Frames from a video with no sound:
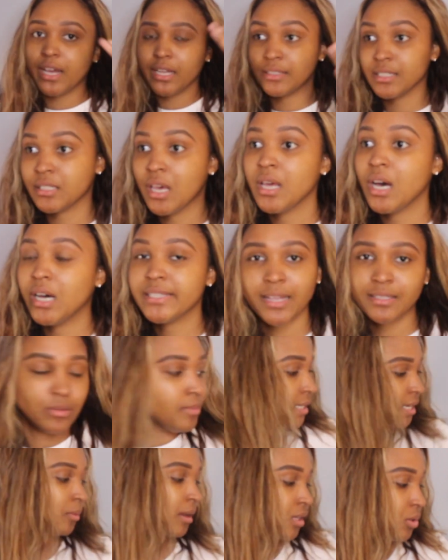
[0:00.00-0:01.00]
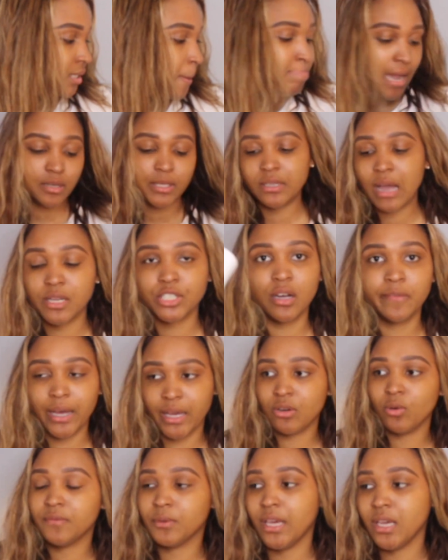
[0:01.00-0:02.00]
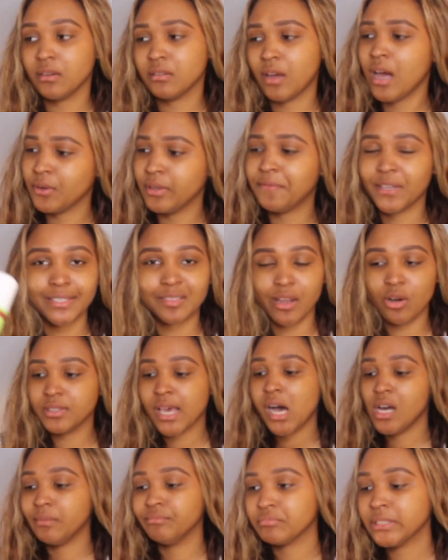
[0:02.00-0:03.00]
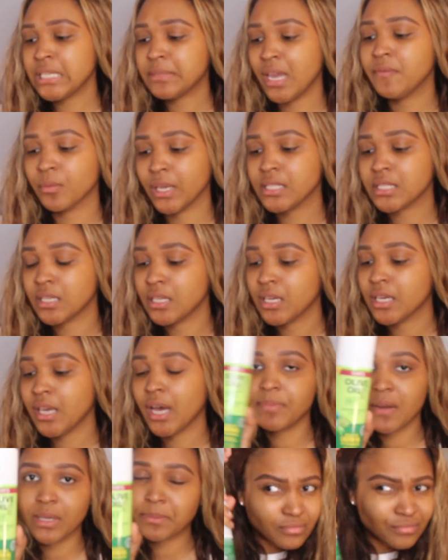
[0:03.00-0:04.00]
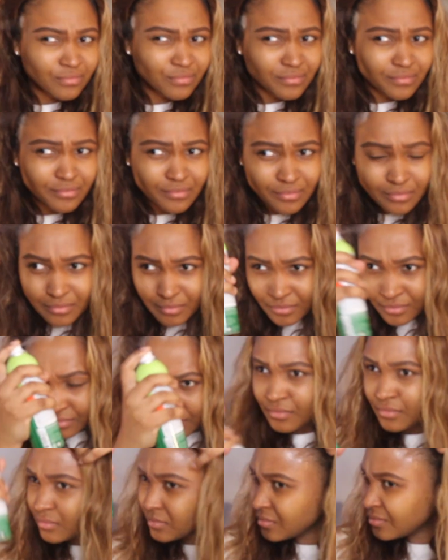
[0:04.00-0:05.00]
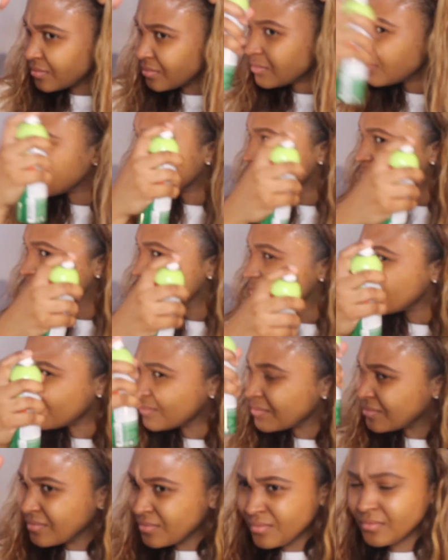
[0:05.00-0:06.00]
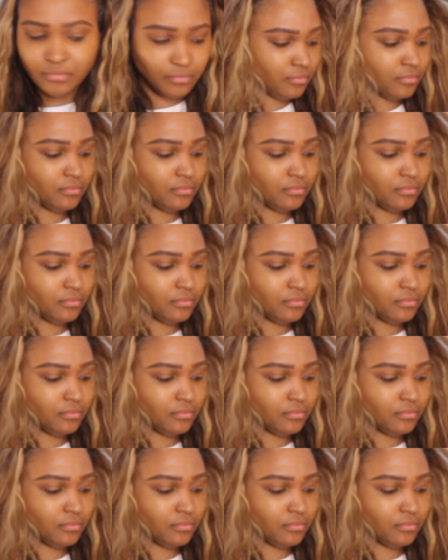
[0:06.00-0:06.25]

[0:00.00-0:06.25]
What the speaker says: Alright babies, so after you apply your wig as you normally would any wig, make sure that you have it